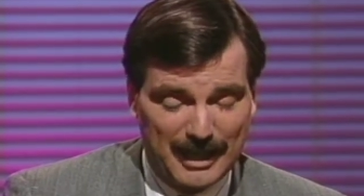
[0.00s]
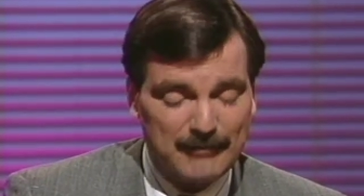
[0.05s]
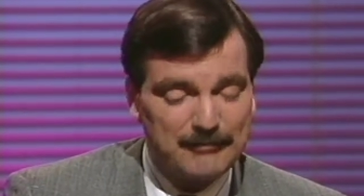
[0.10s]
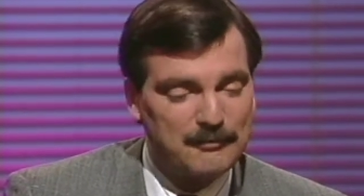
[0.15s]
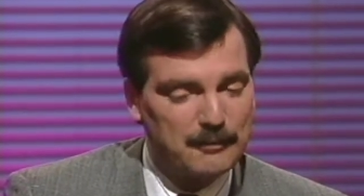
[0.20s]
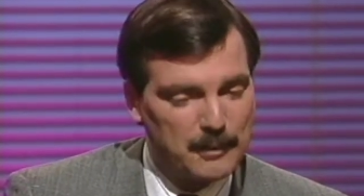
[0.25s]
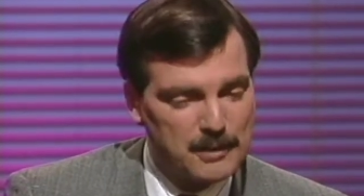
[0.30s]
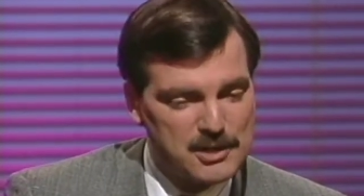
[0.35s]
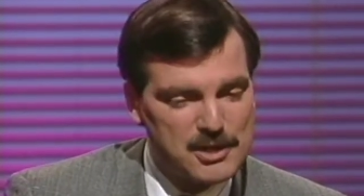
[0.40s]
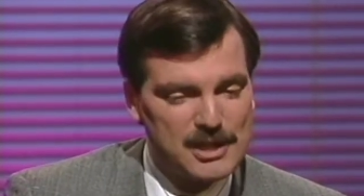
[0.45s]
and
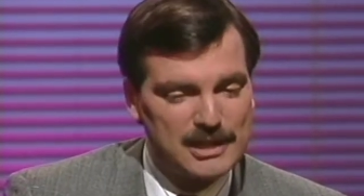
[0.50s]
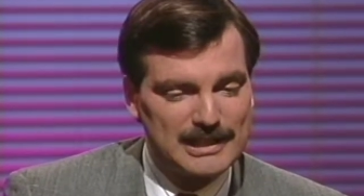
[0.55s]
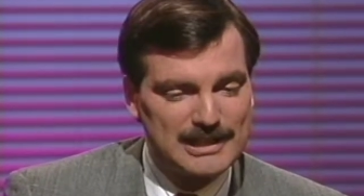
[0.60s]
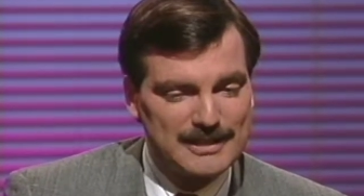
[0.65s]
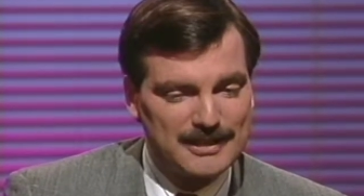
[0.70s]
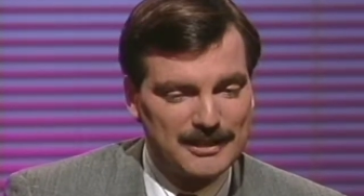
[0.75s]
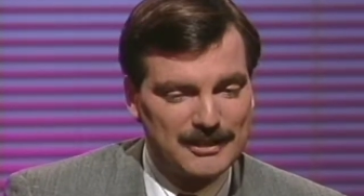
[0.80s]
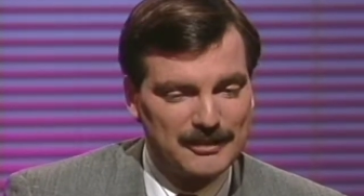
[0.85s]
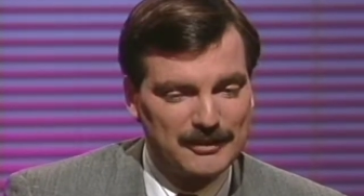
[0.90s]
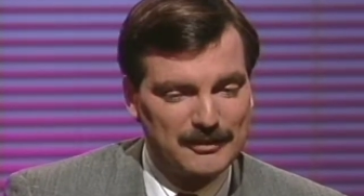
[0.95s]
fortunately,
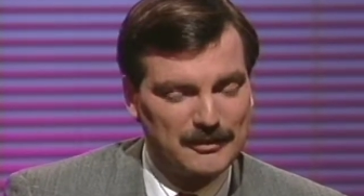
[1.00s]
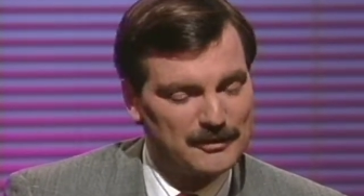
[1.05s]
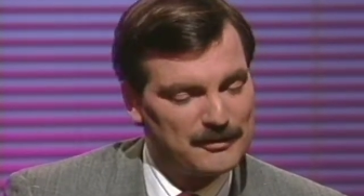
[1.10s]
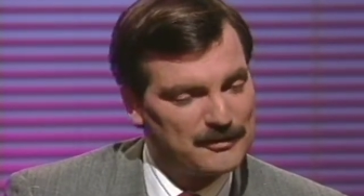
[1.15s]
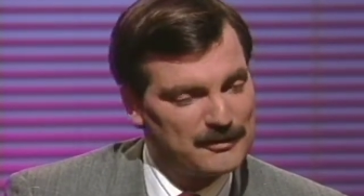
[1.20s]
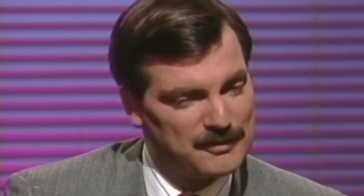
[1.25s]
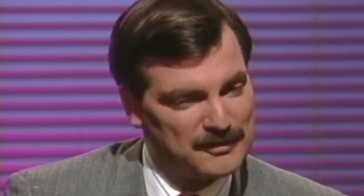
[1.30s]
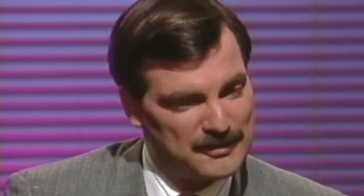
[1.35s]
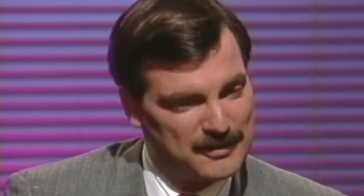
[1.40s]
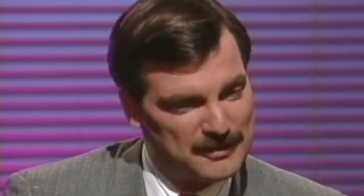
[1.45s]
there,
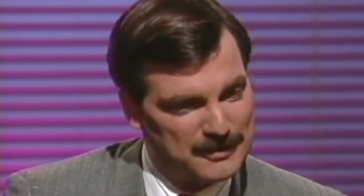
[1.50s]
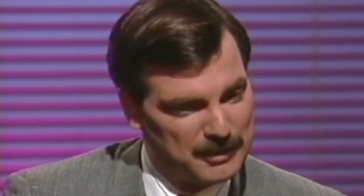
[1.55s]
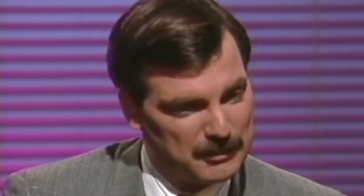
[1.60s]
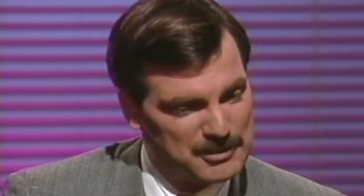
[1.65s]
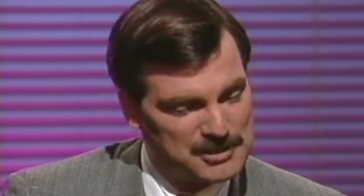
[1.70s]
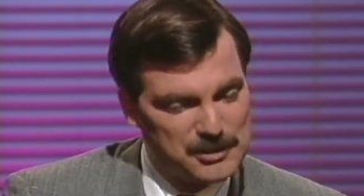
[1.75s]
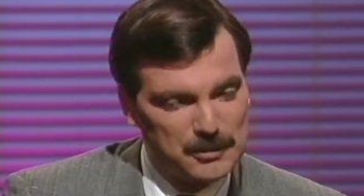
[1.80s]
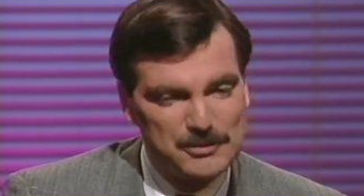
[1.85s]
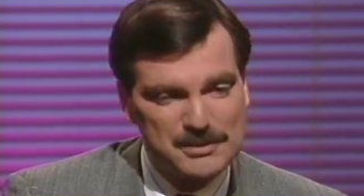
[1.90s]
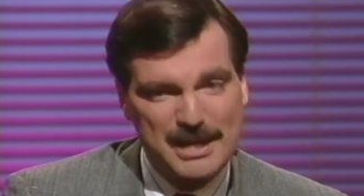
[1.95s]
th there
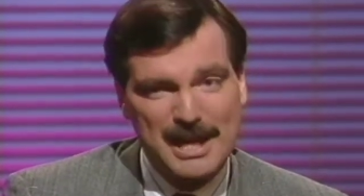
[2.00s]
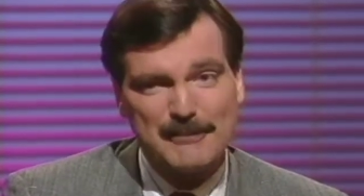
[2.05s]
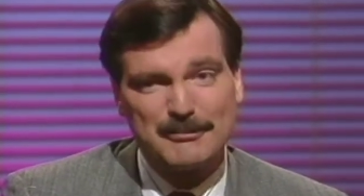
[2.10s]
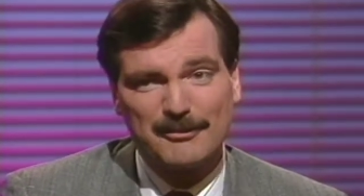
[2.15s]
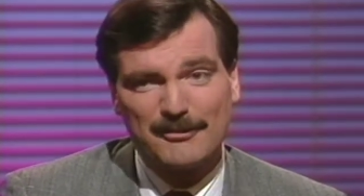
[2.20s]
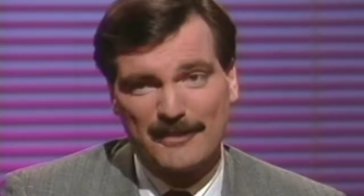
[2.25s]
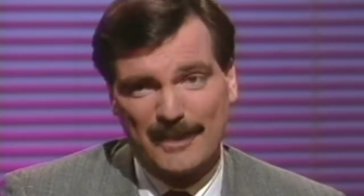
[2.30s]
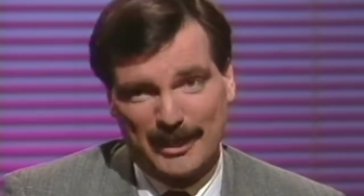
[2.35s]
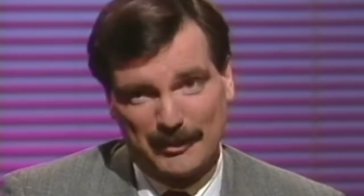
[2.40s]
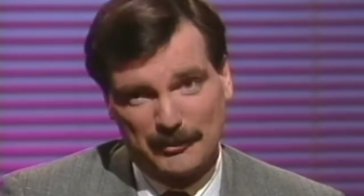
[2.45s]
was no tape
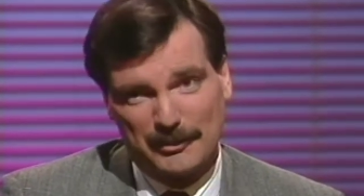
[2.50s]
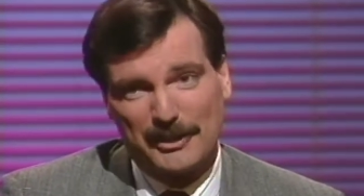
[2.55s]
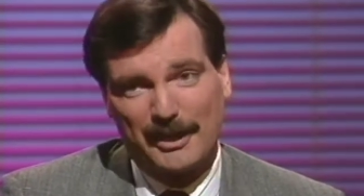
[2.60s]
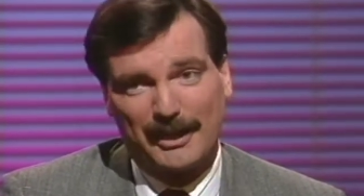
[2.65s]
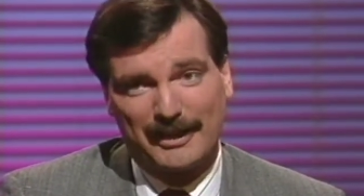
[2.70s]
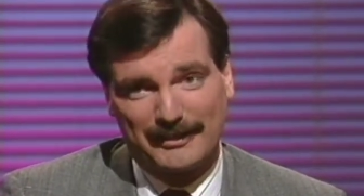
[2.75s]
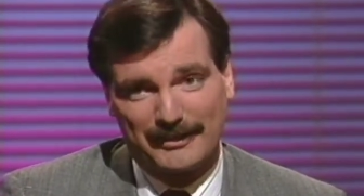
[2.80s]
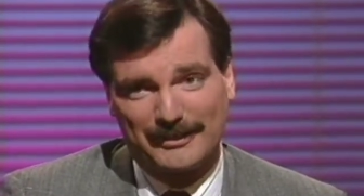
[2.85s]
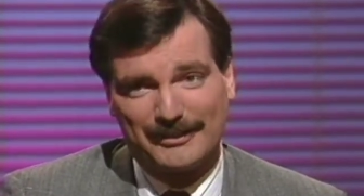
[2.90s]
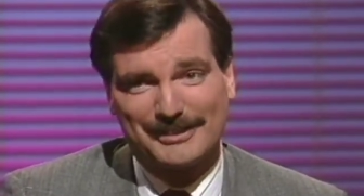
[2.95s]
of that one
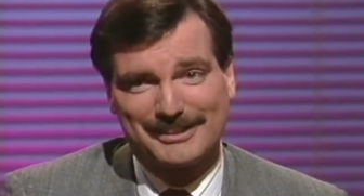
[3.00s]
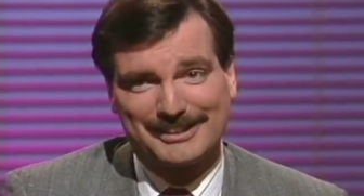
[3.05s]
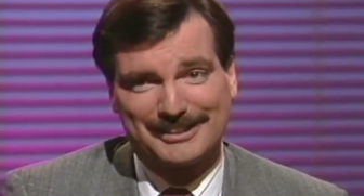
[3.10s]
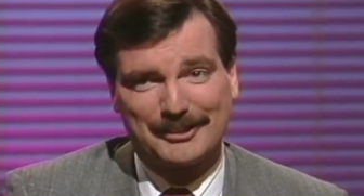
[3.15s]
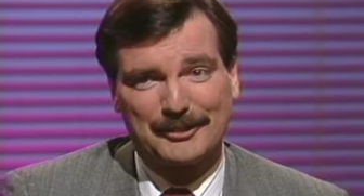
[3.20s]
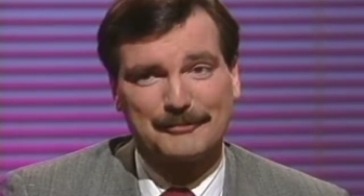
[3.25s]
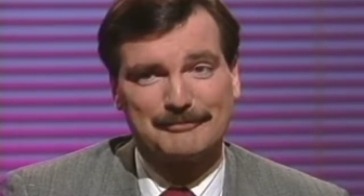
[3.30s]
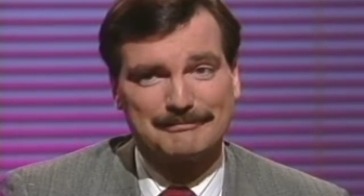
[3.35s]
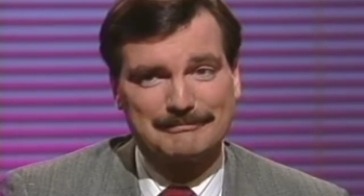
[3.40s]
either. So.